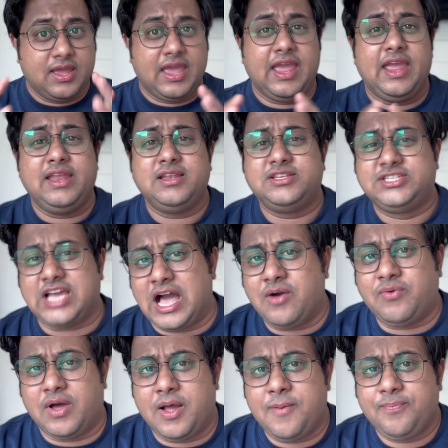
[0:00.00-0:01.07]
In
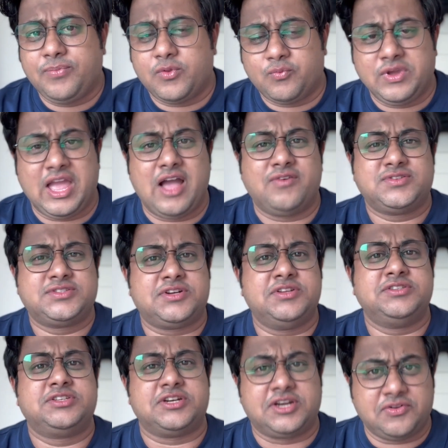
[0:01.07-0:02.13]
Java, we have
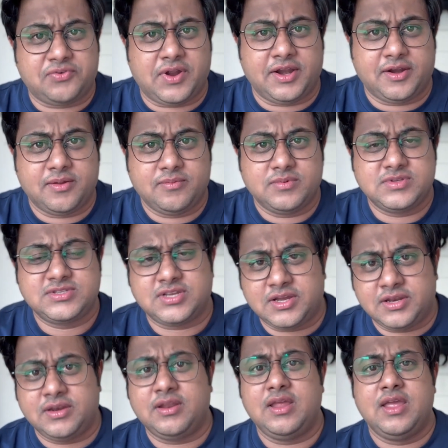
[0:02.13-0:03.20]
CERN certified.
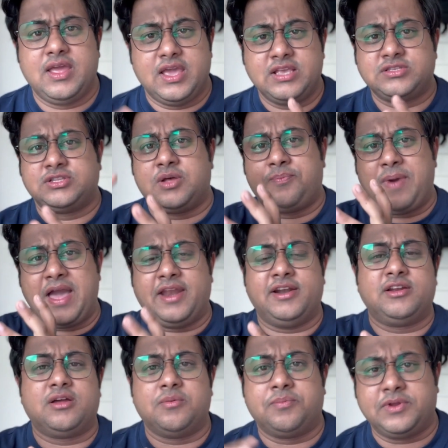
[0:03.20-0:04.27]
CERN is the
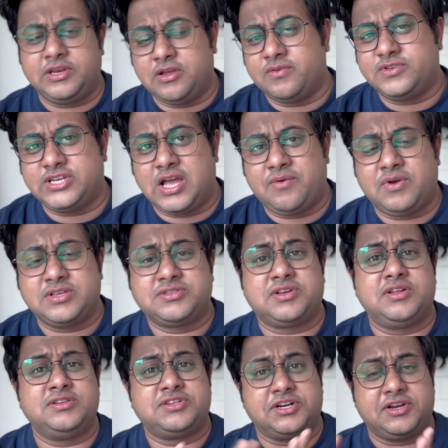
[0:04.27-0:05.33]
parent company of Java,
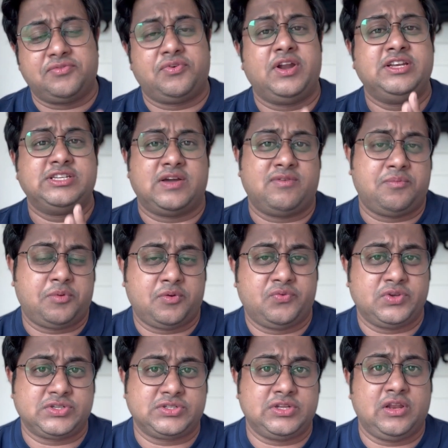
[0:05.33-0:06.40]
CERN certified Java
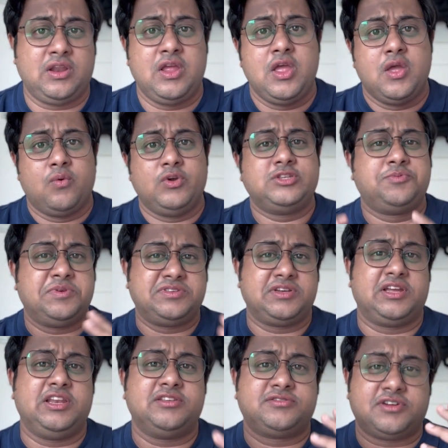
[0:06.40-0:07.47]
professional, which
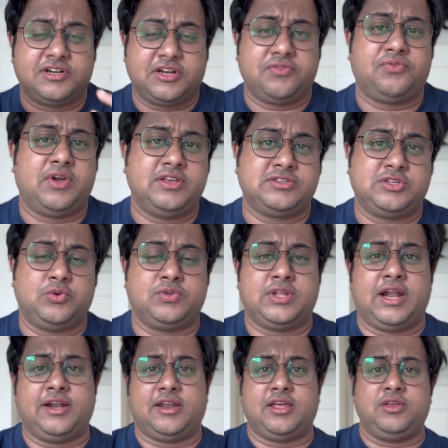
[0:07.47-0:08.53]
basically certifies you
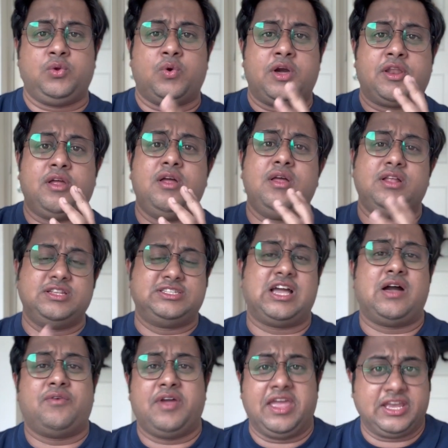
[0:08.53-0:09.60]
that you are a
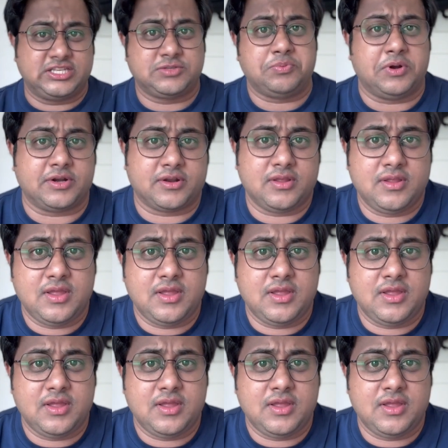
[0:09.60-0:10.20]
Java expert.